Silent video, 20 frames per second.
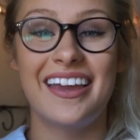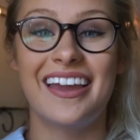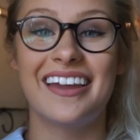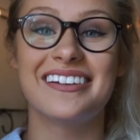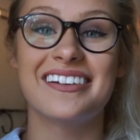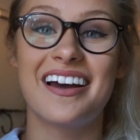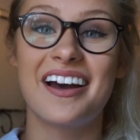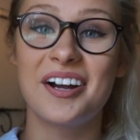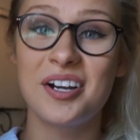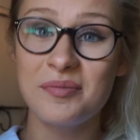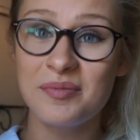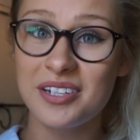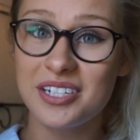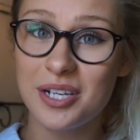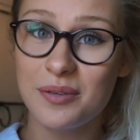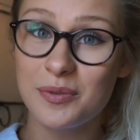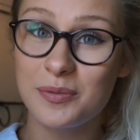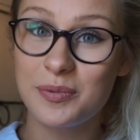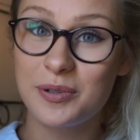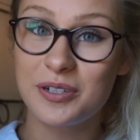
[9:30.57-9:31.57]
And I'm the
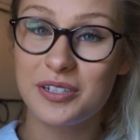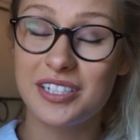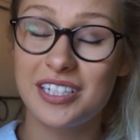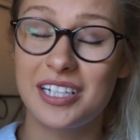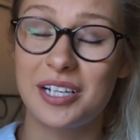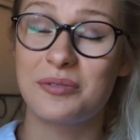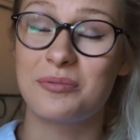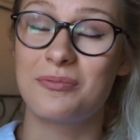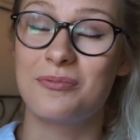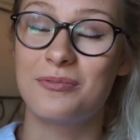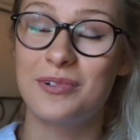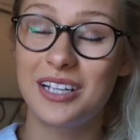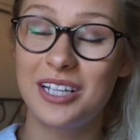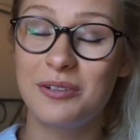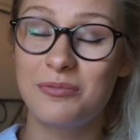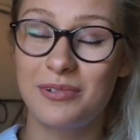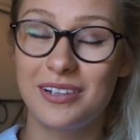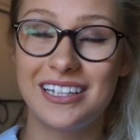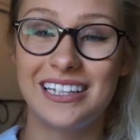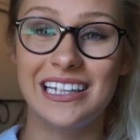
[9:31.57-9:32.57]
type of person that
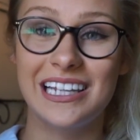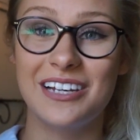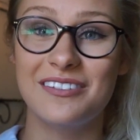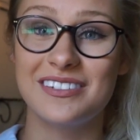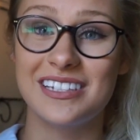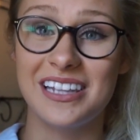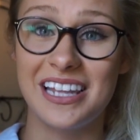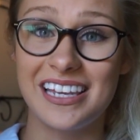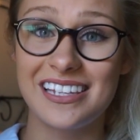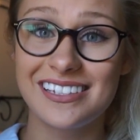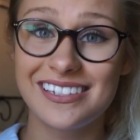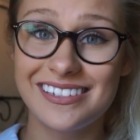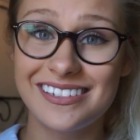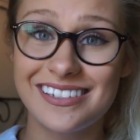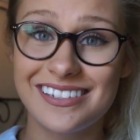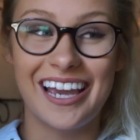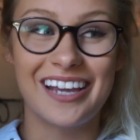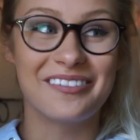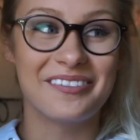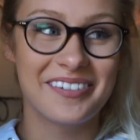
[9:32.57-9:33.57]
really loves
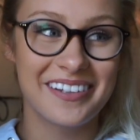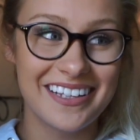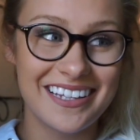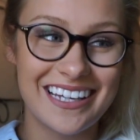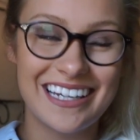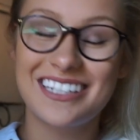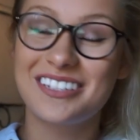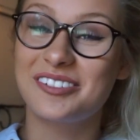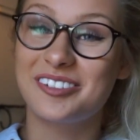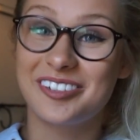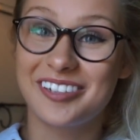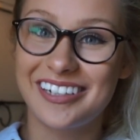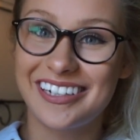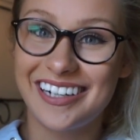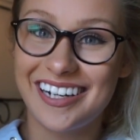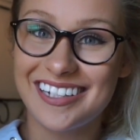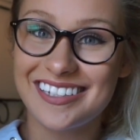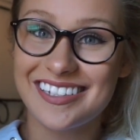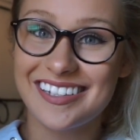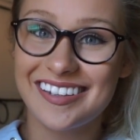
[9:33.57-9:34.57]
lists and really likes
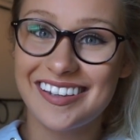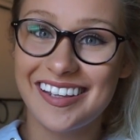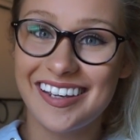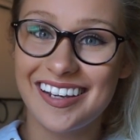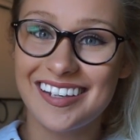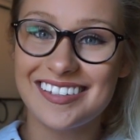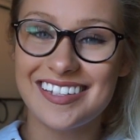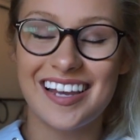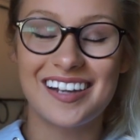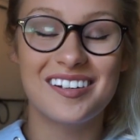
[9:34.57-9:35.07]
organizing things,